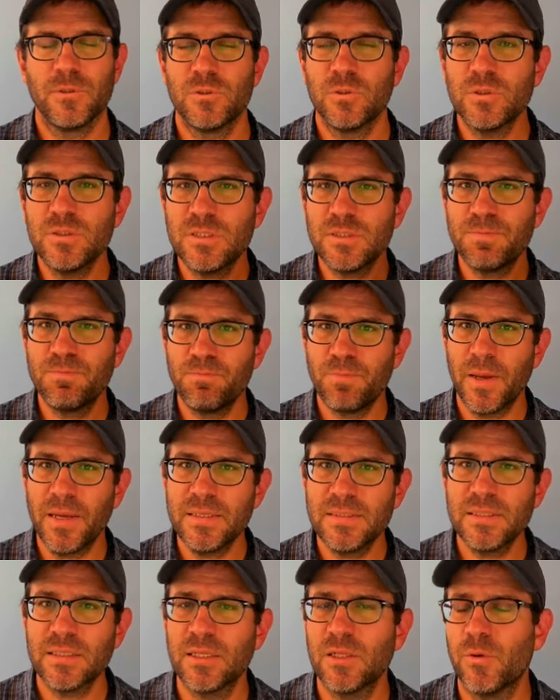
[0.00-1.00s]
So this is
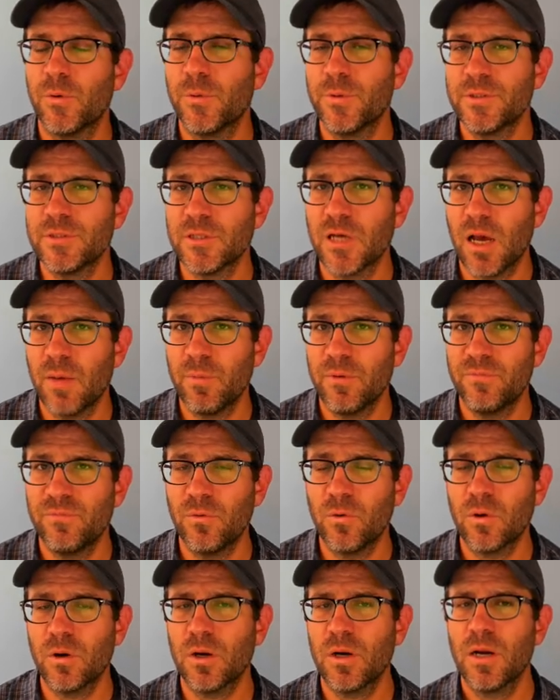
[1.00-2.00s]
basically what we saw
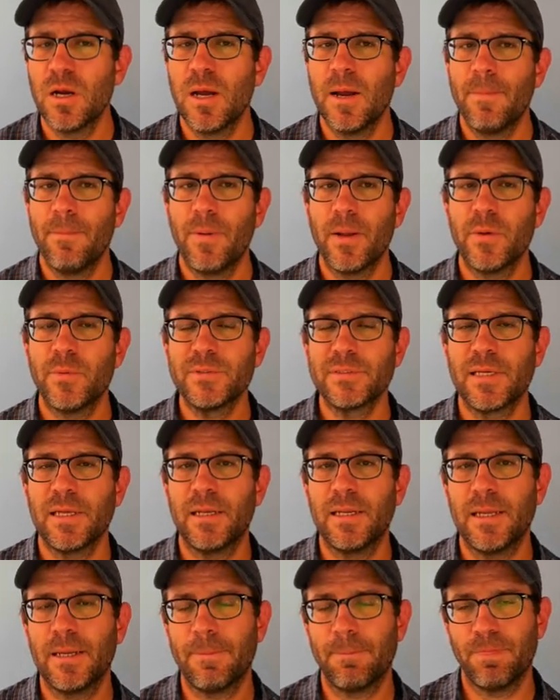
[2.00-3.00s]
before, but it was
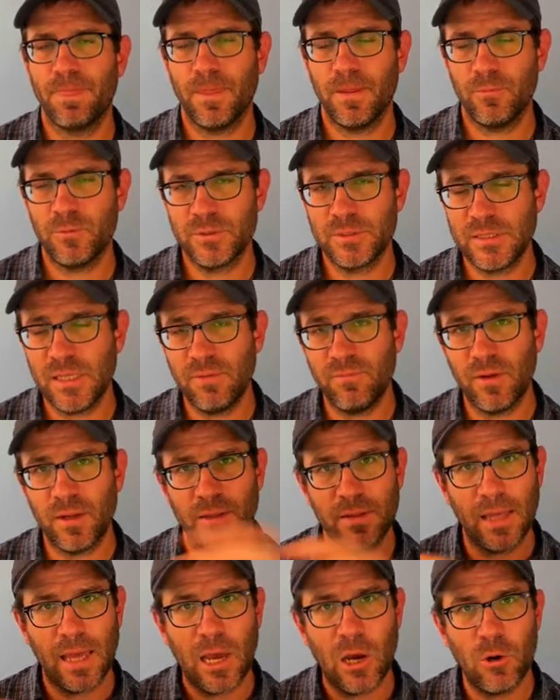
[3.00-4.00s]
getting
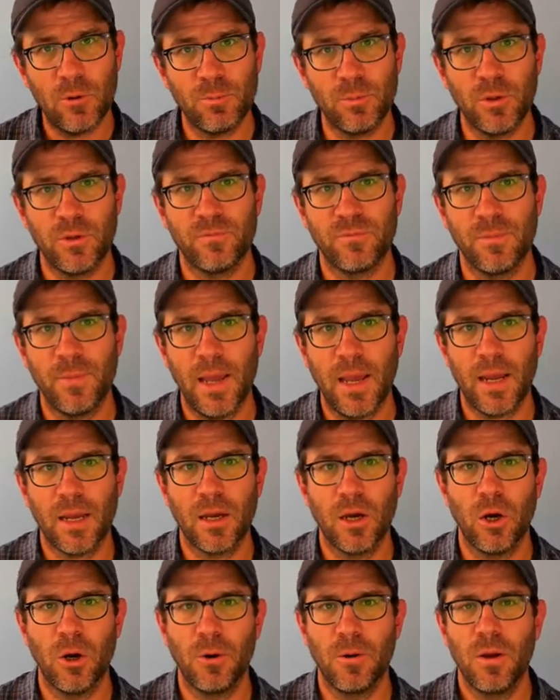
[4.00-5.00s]
receiving the output from
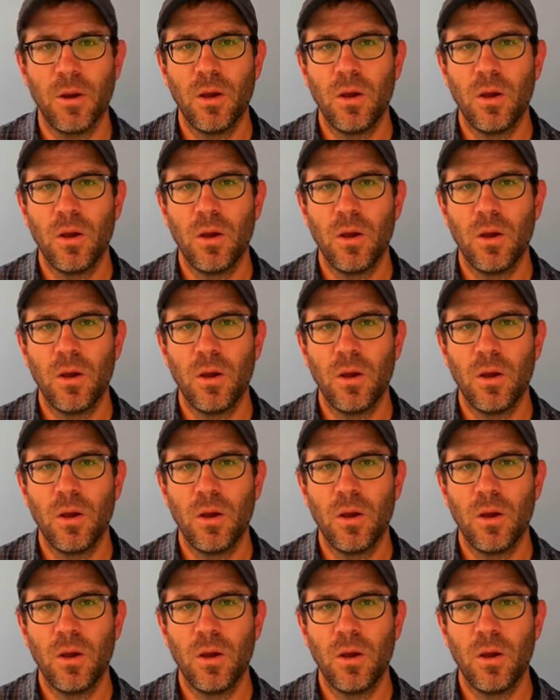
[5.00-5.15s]
echo.